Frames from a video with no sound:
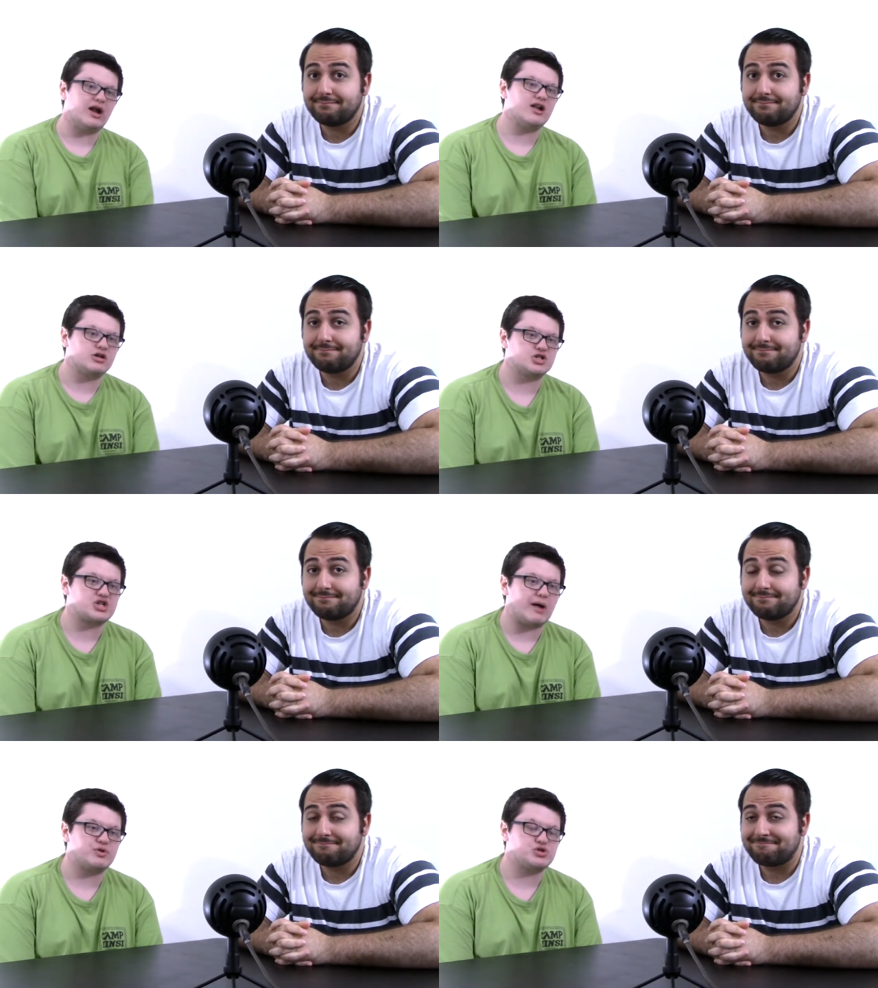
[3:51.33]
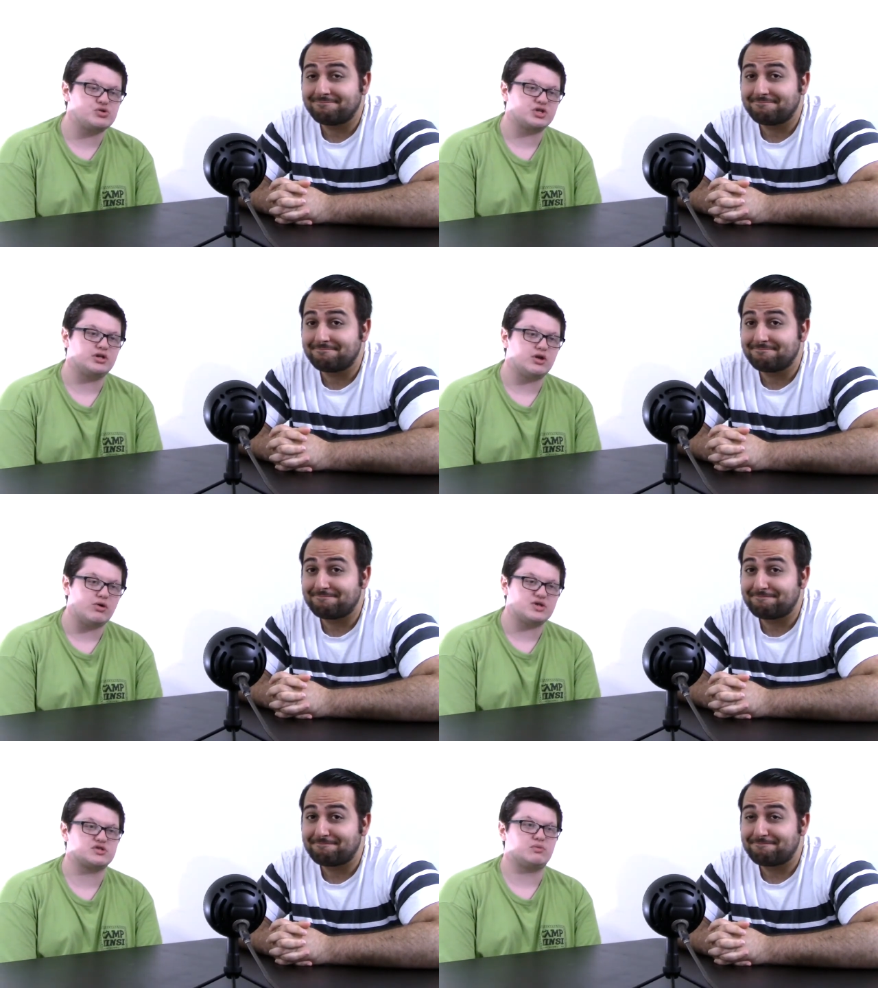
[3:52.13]
Speaker 1: editor's job is usually
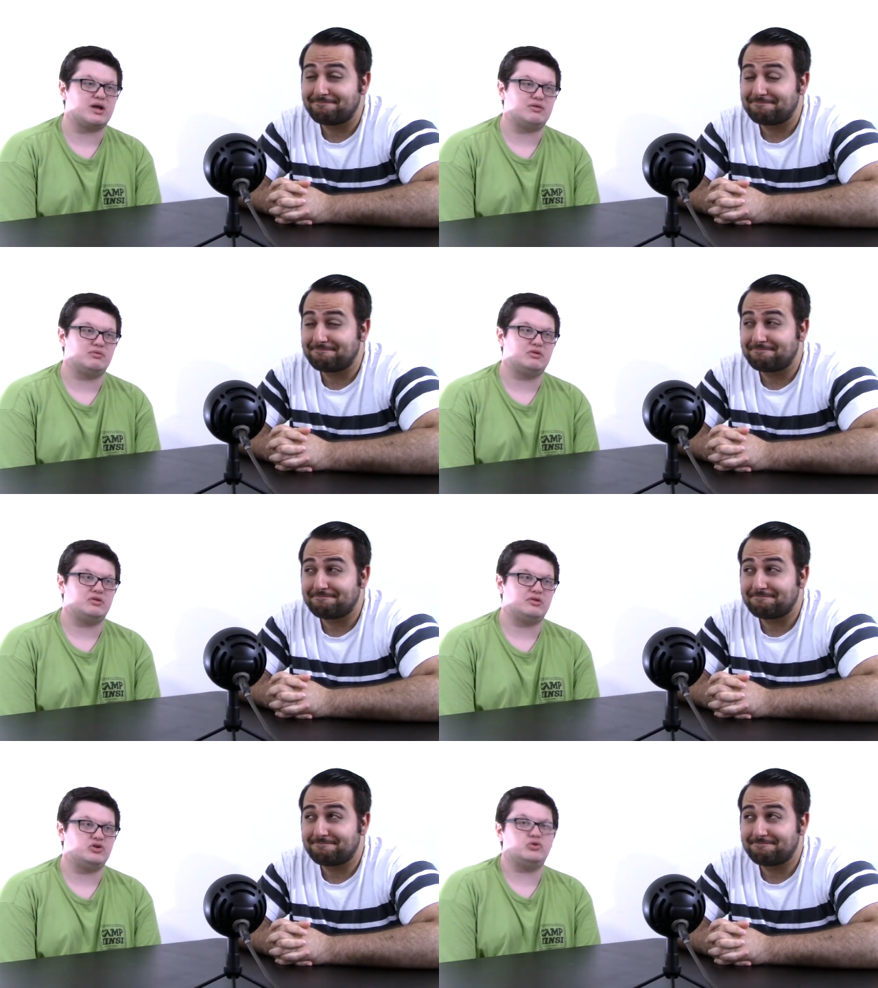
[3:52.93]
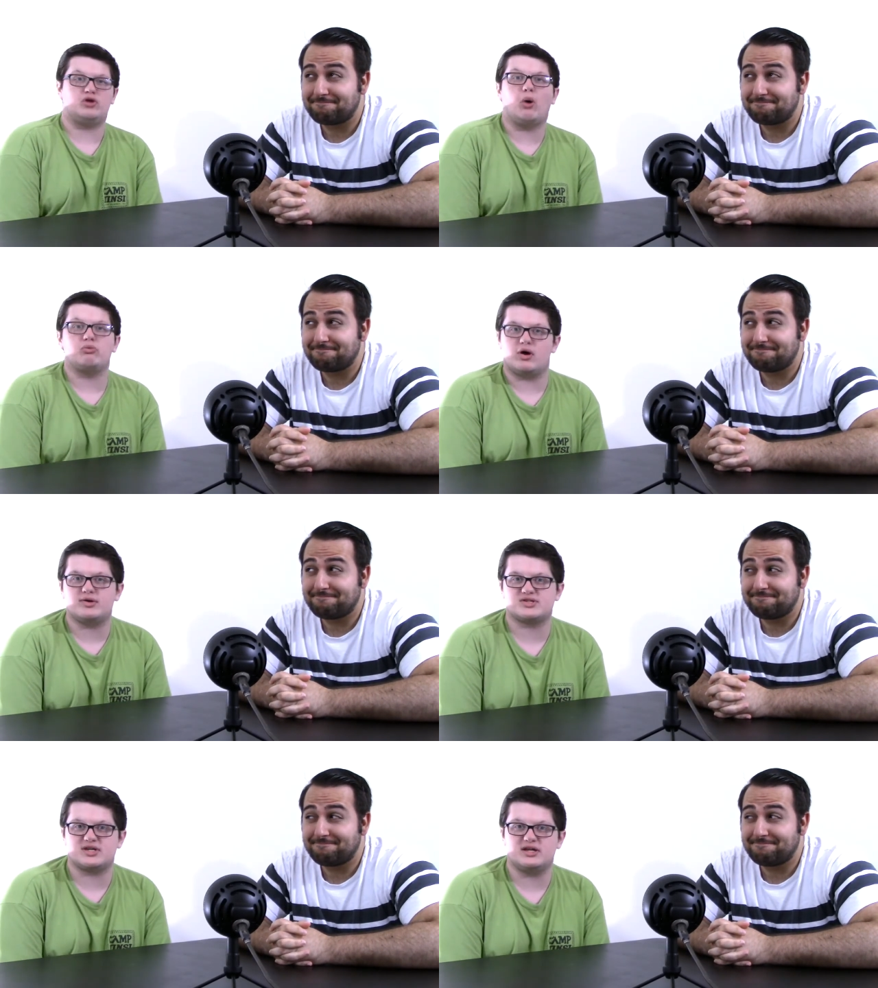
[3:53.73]
noticed when you don't
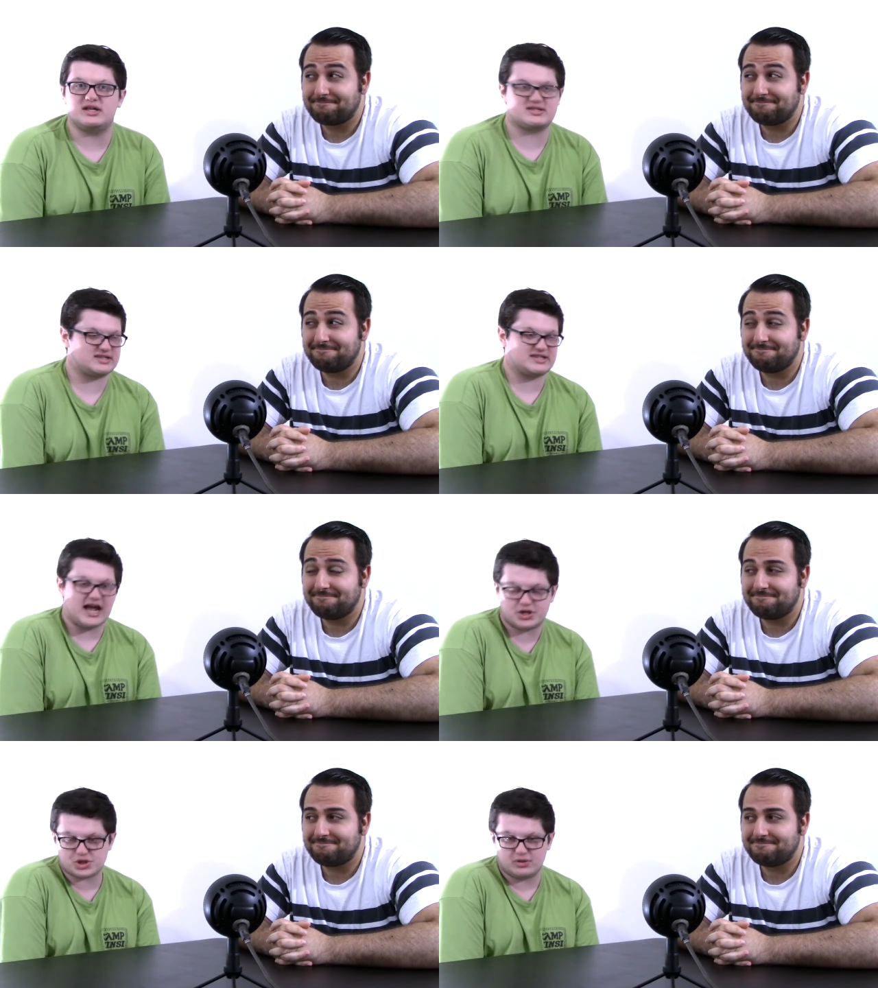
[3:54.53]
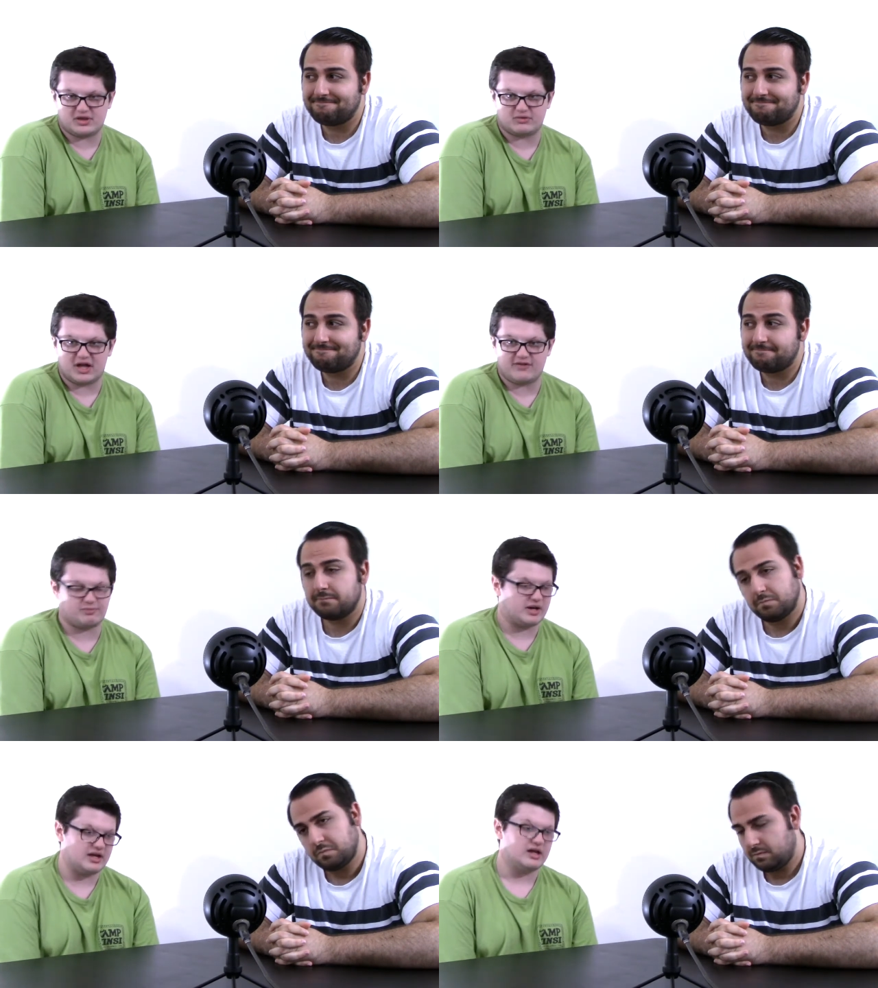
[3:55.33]
notice it. It's a sad truth in life,
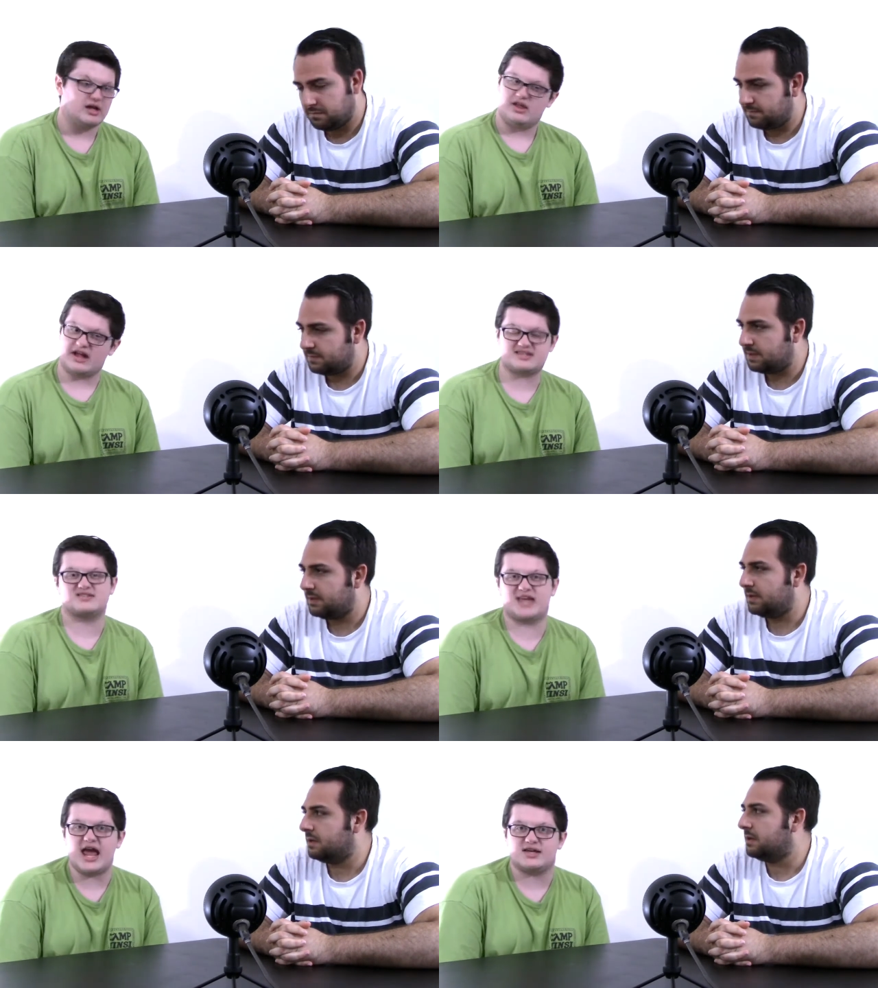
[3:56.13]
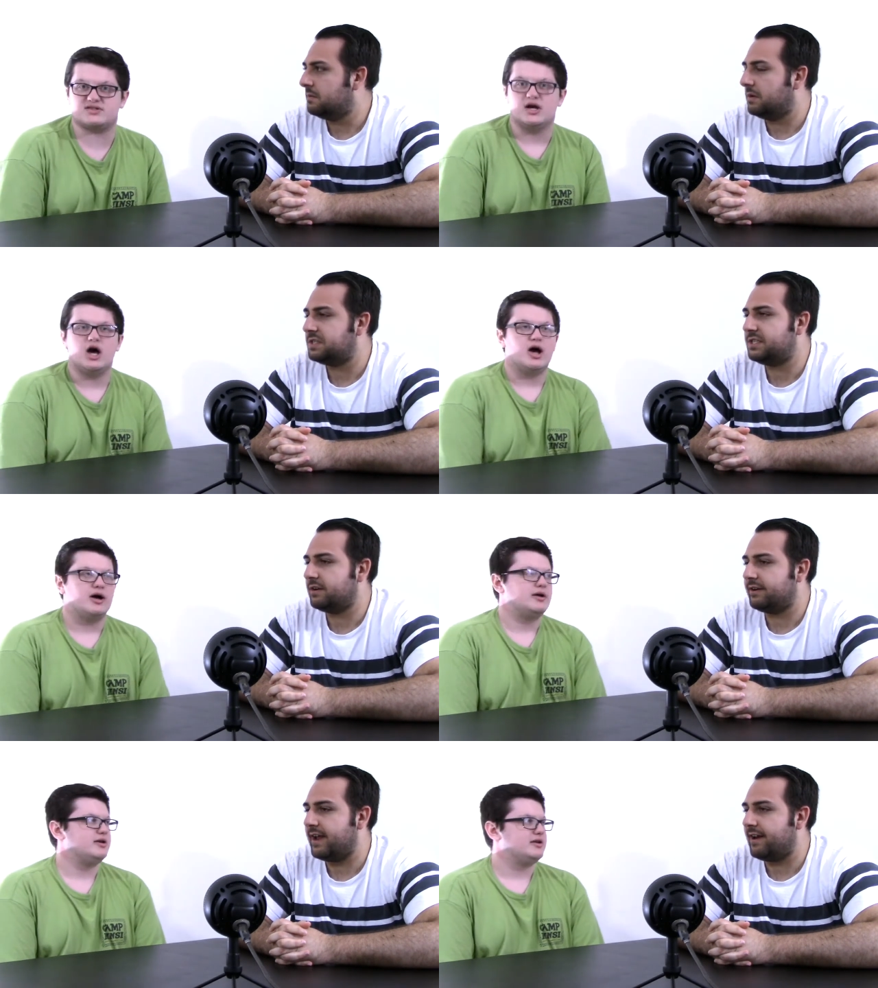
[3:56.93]
but that's the case. Once
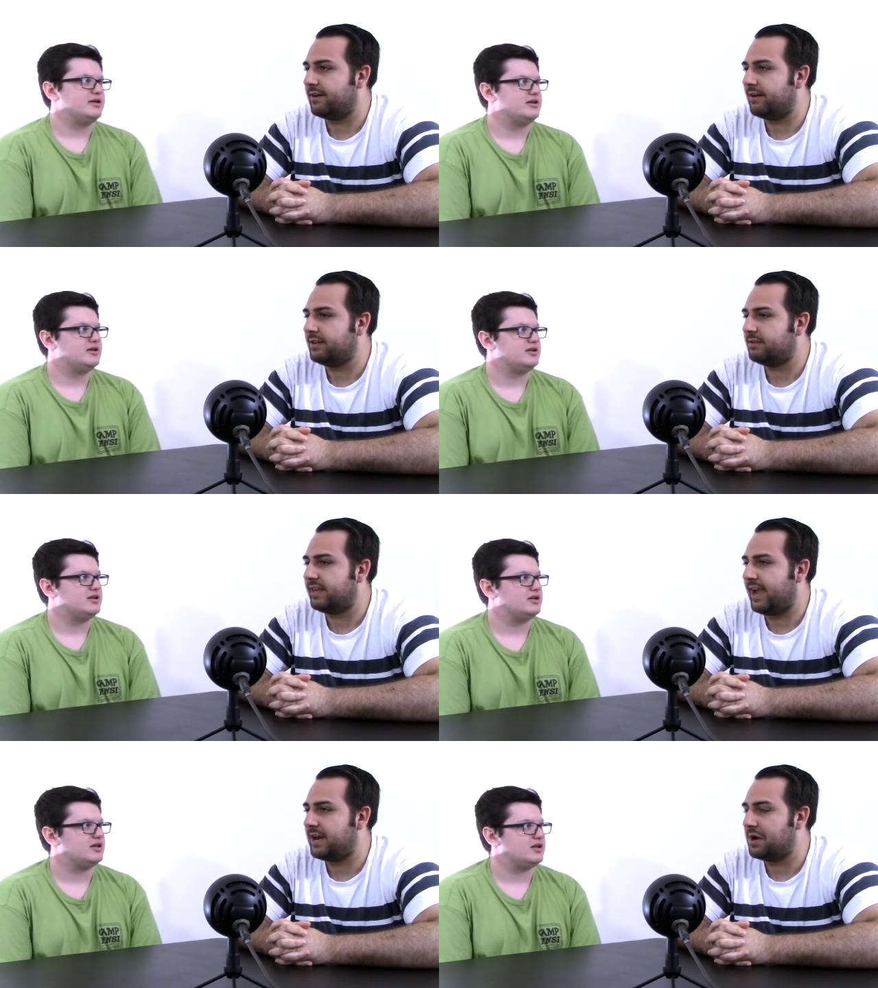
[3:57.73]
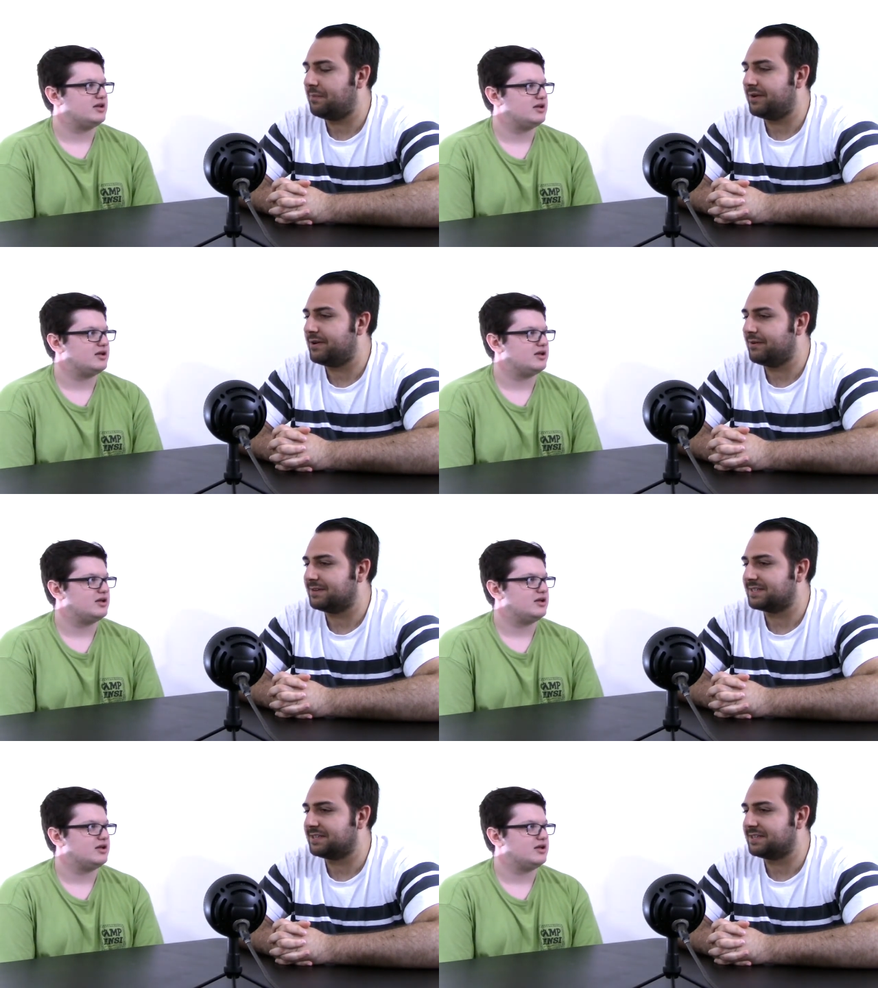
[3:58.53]
you're an editor, you can't help but notice